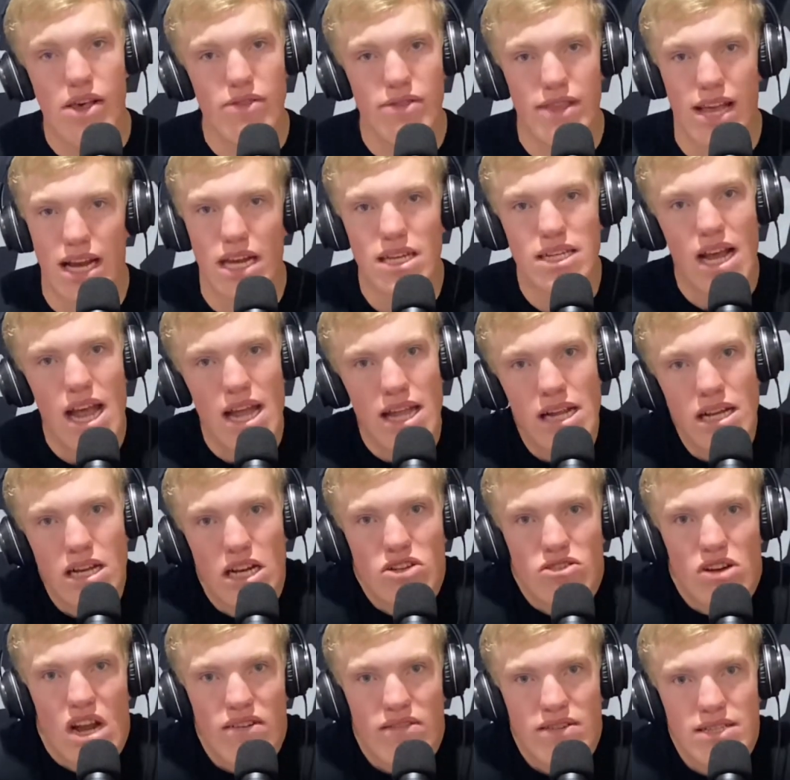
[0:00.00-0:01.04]
They just got to let their
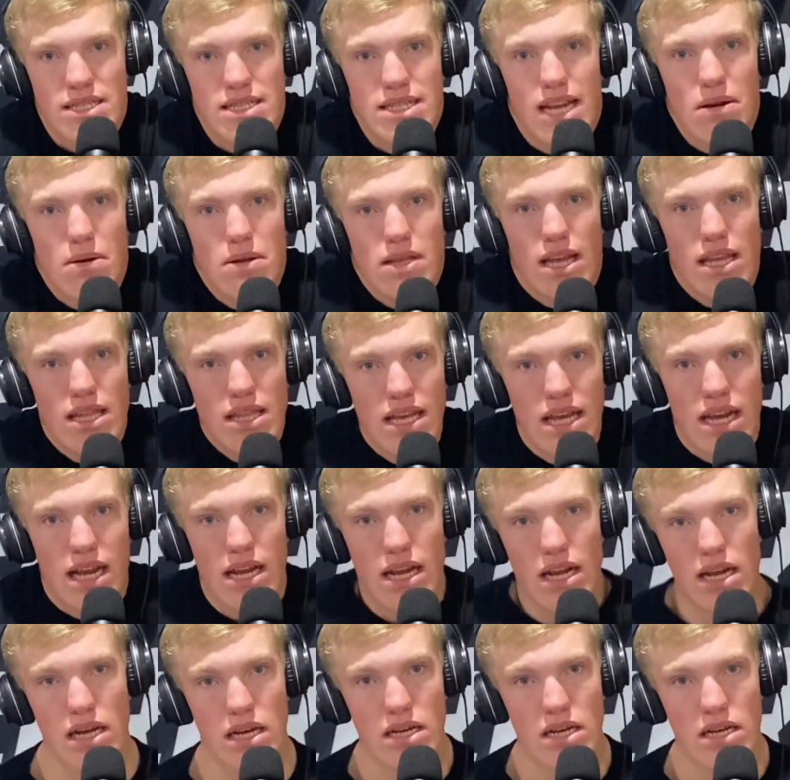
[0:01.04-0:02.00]
drivers say what they think.